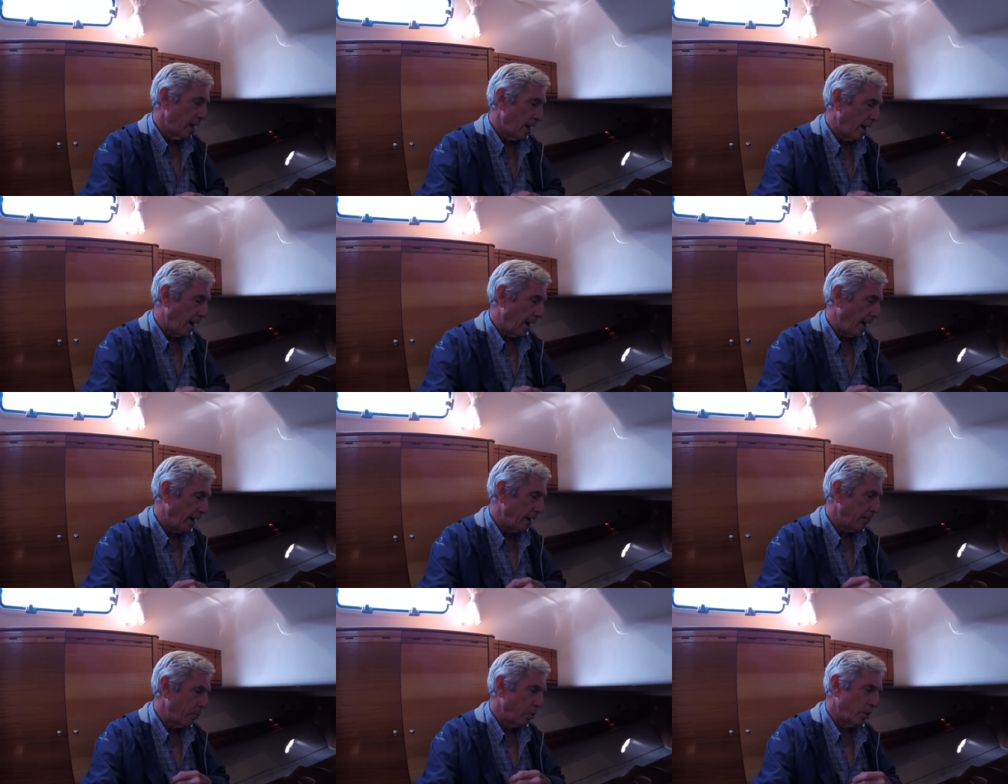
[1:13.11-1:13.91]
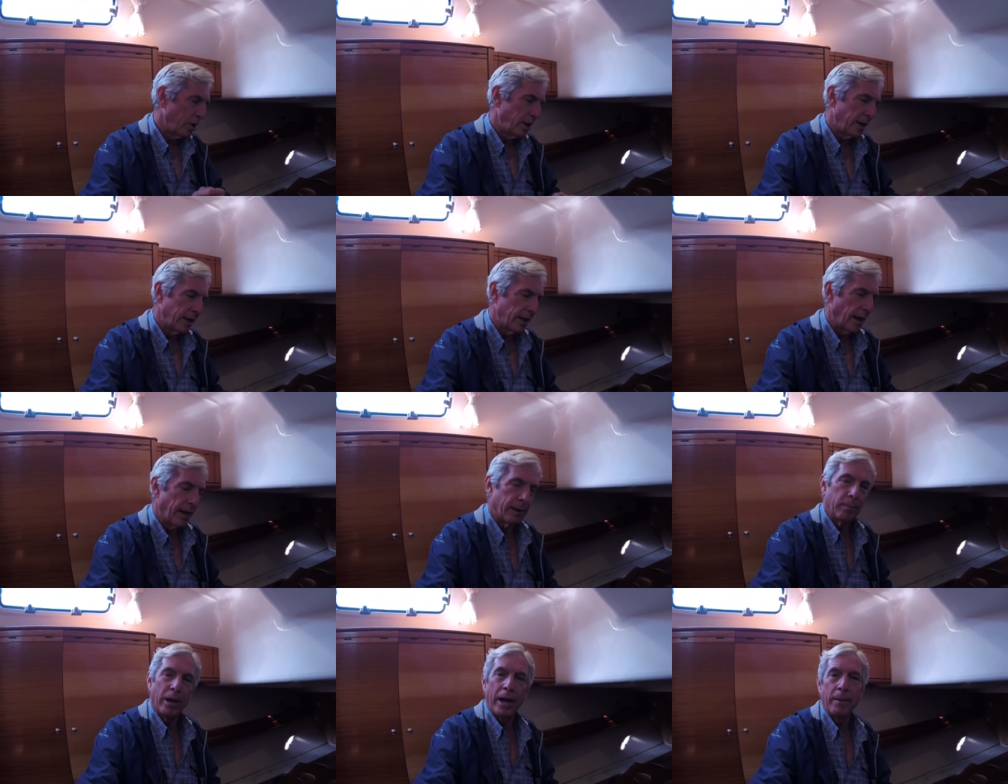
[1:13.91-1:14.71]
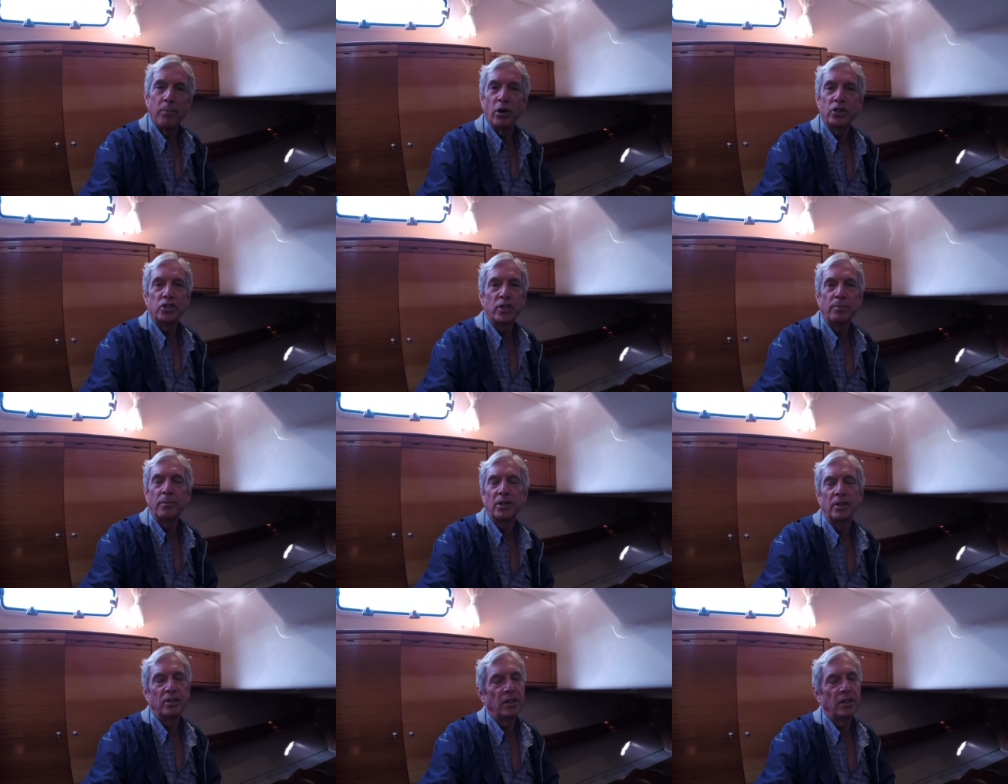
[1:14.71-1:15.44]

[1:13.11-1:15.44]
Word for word: I put in, I, I bought some of the,